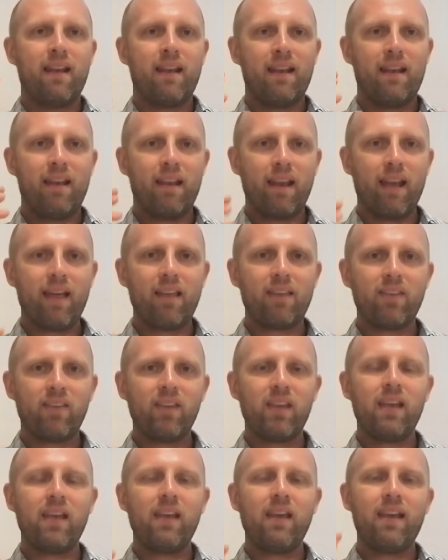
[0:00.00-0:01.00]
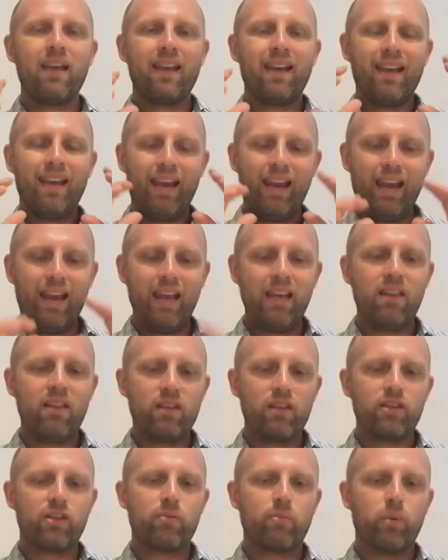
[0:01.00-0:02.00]
Nothing in
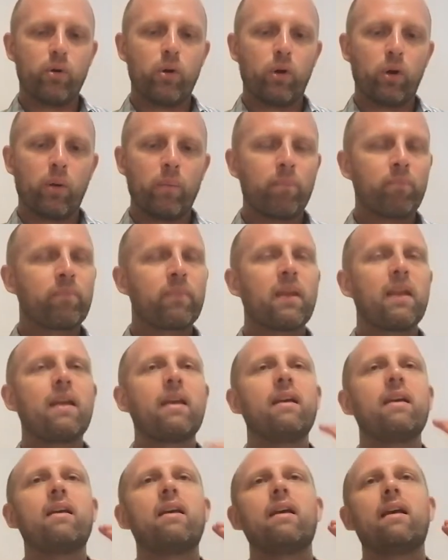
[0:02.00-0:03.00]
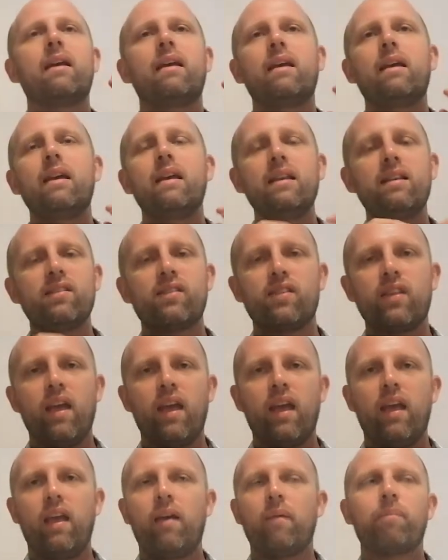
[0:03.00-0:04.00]
this book is
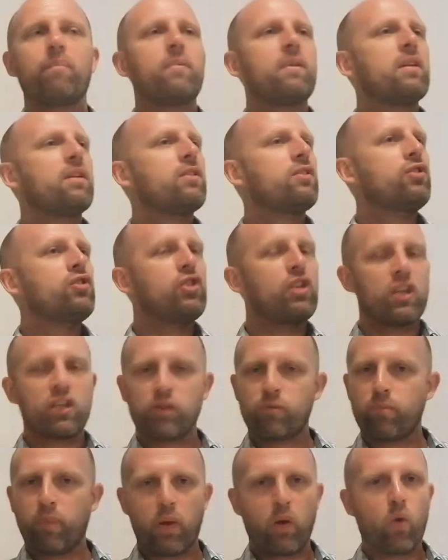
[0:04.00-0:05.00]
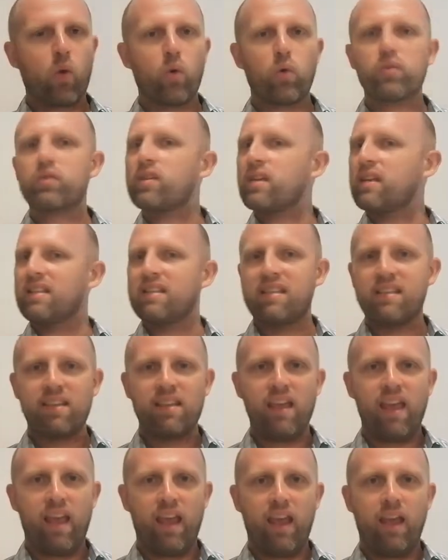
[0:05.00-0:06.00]
there just because it's
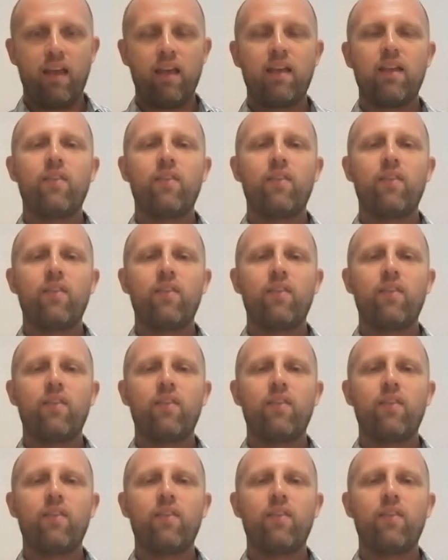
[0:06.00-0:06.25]
there.